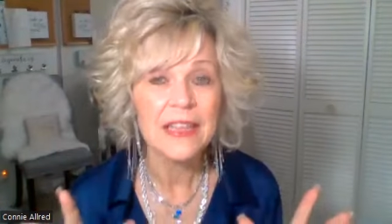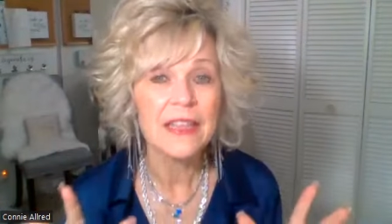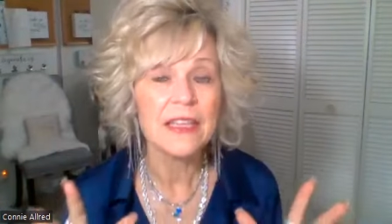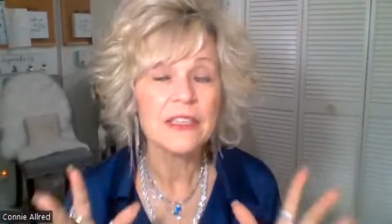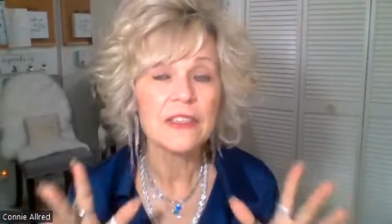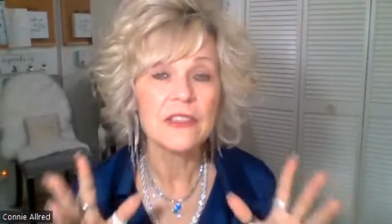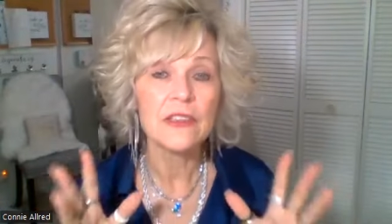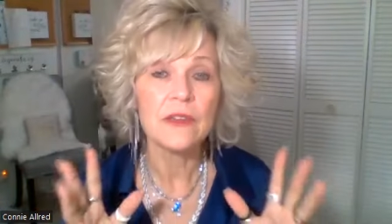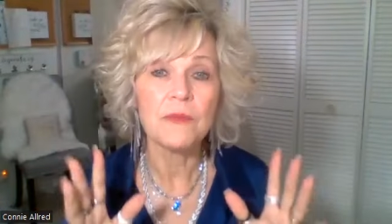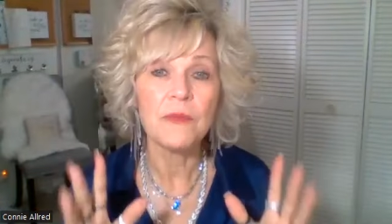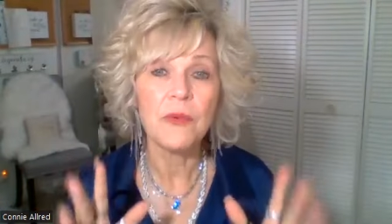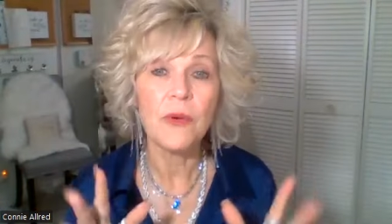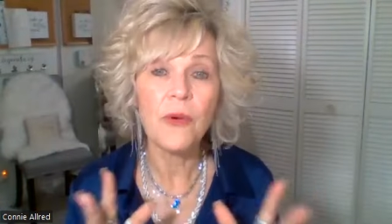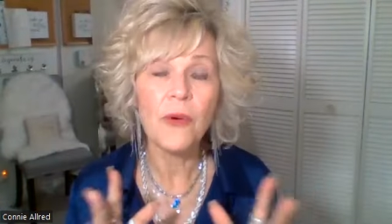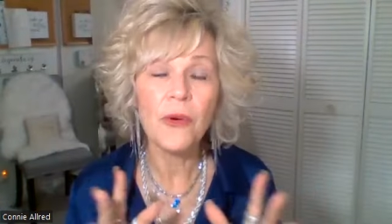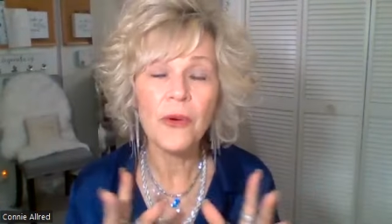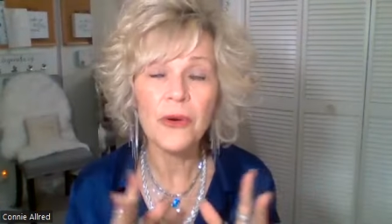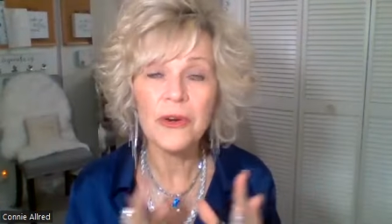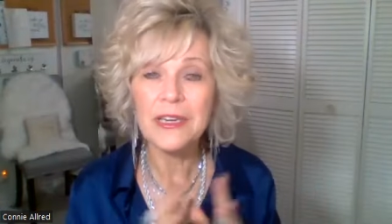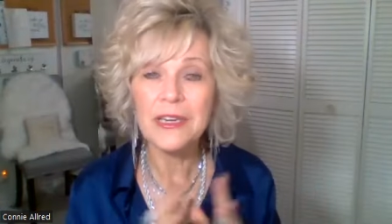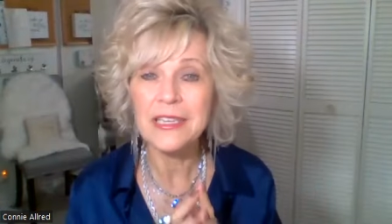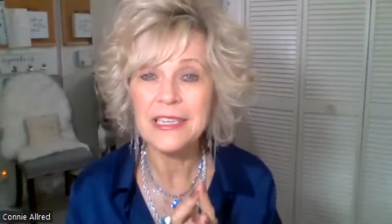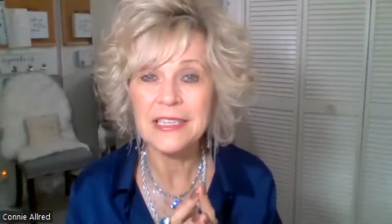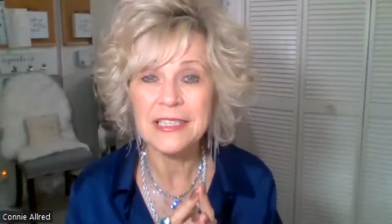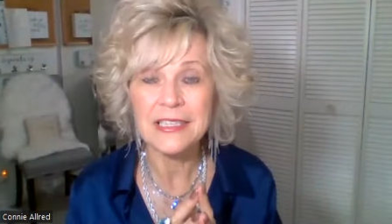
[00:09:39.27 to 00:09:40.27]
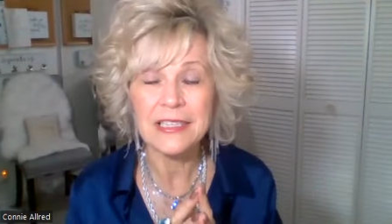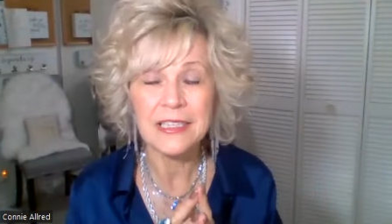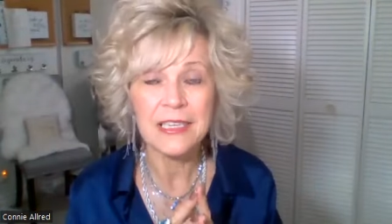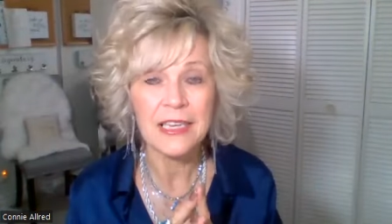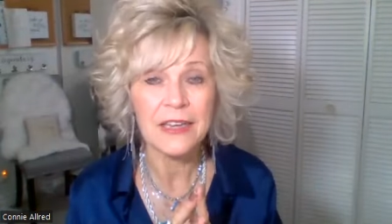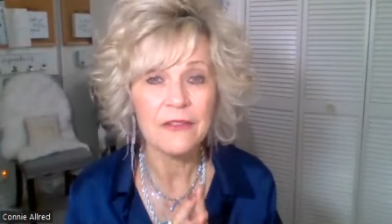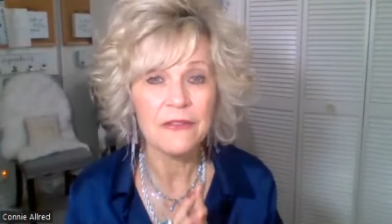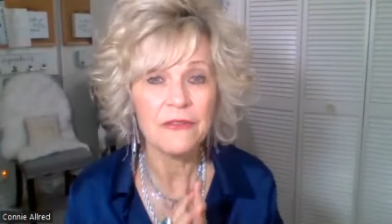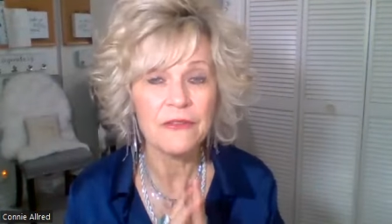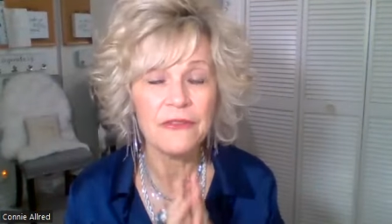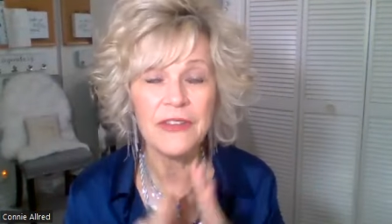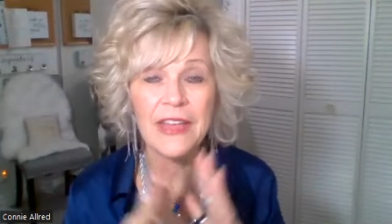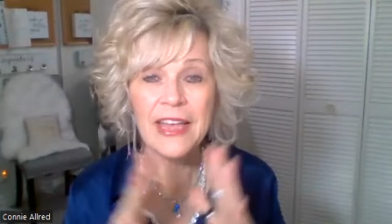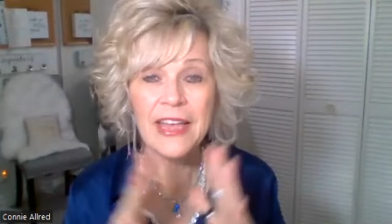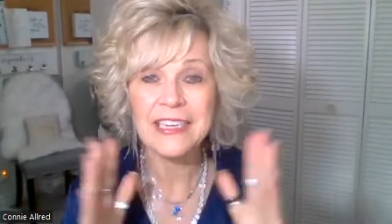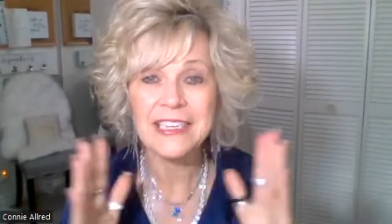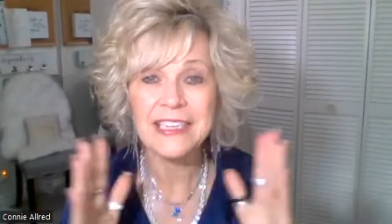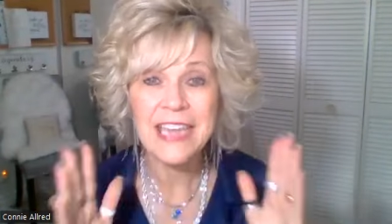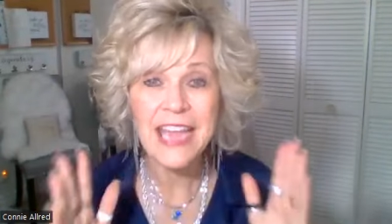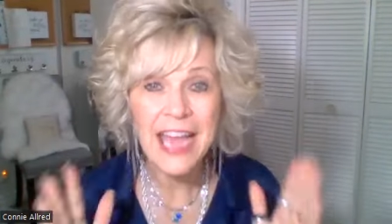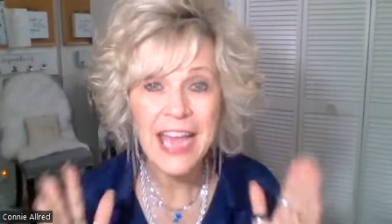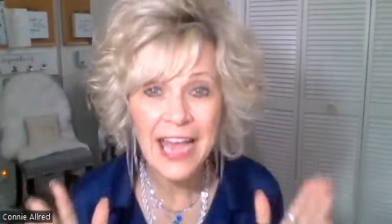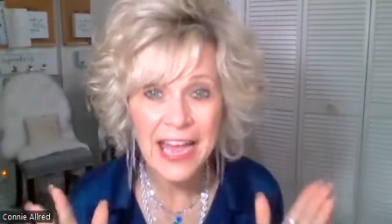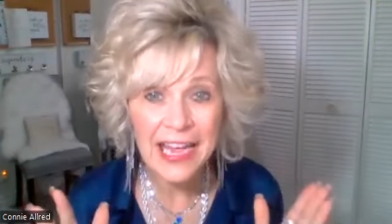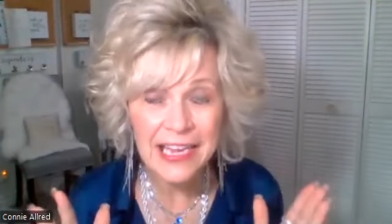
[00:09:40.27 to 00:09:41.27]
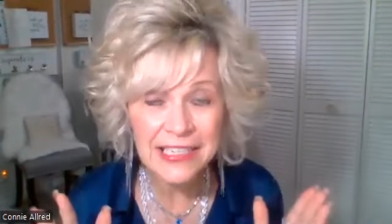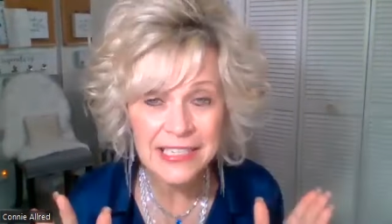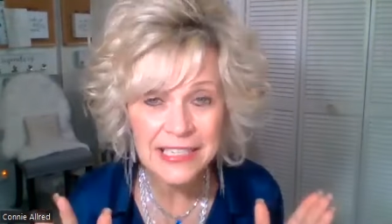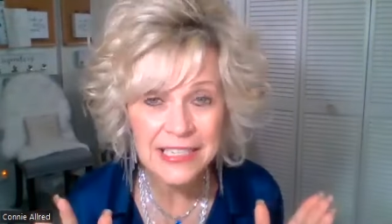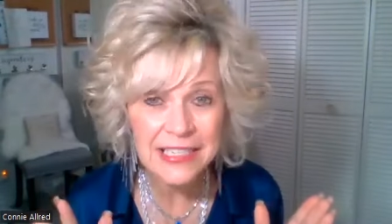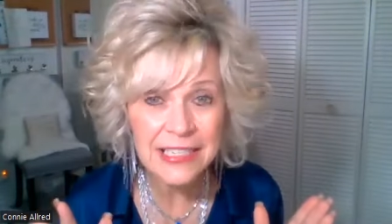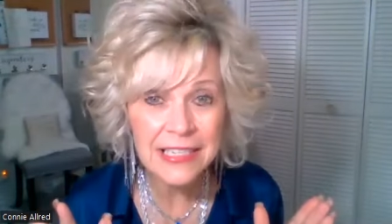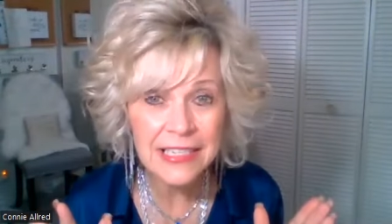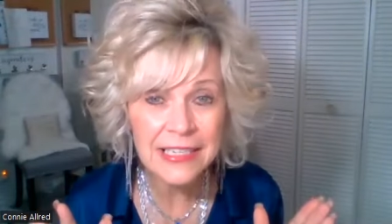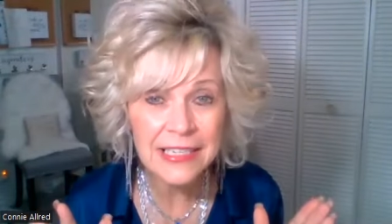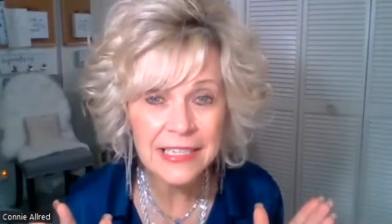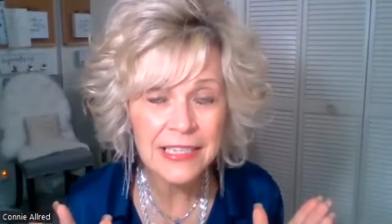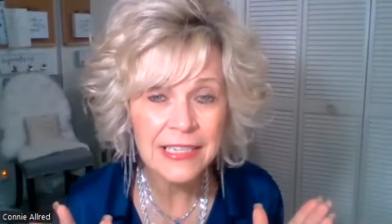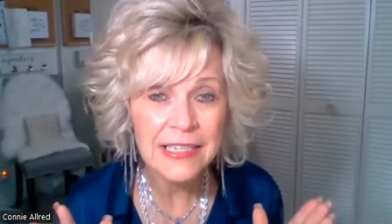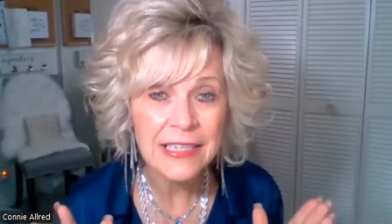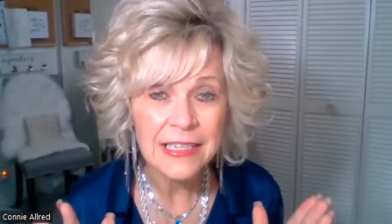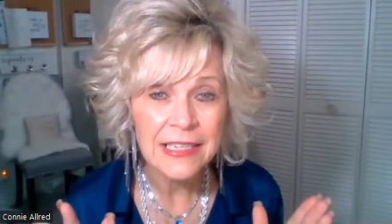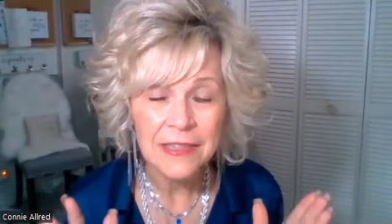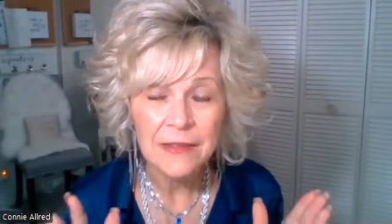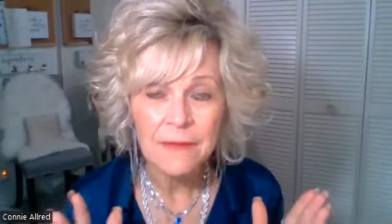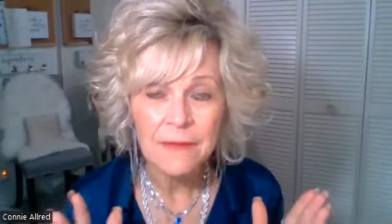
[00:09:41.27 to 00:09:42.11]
the support is fantastic